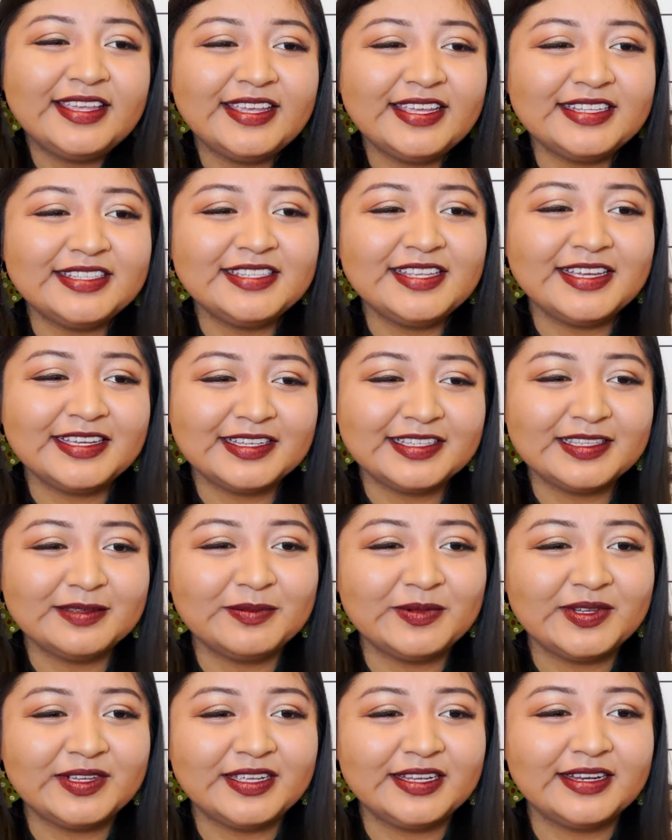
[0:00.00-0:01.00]
It sucks,
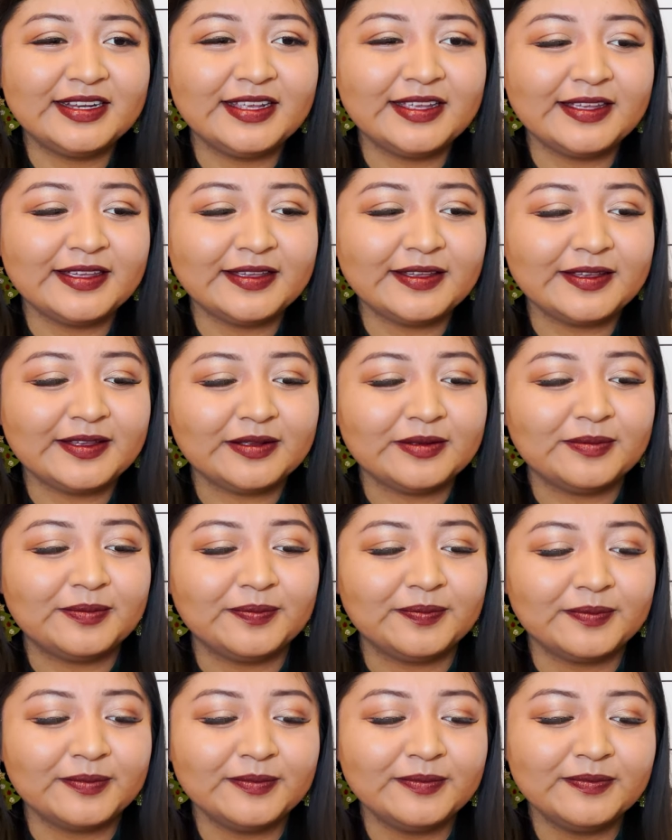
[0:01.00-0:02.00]
but um,
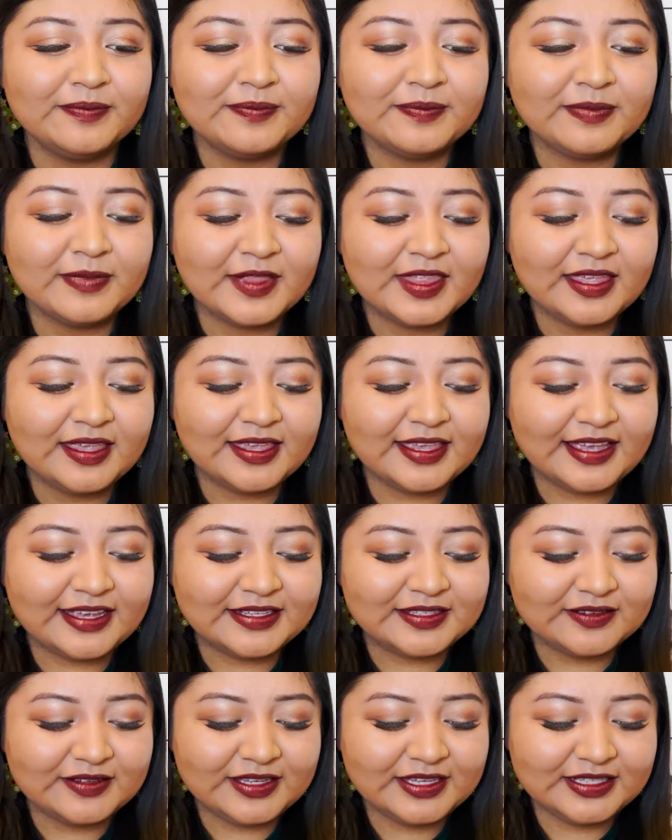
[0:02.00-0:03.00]
yeah,
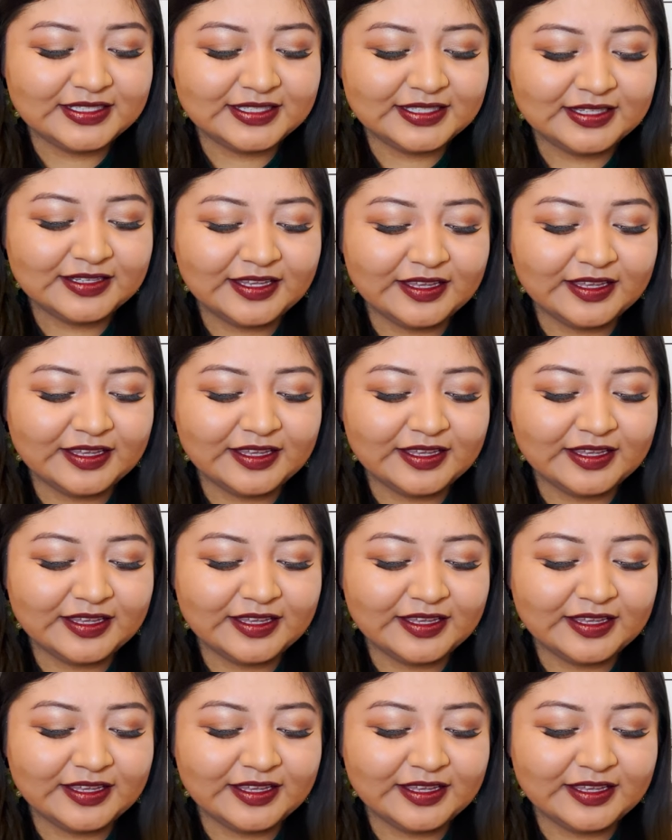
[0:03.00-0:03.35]
so he's,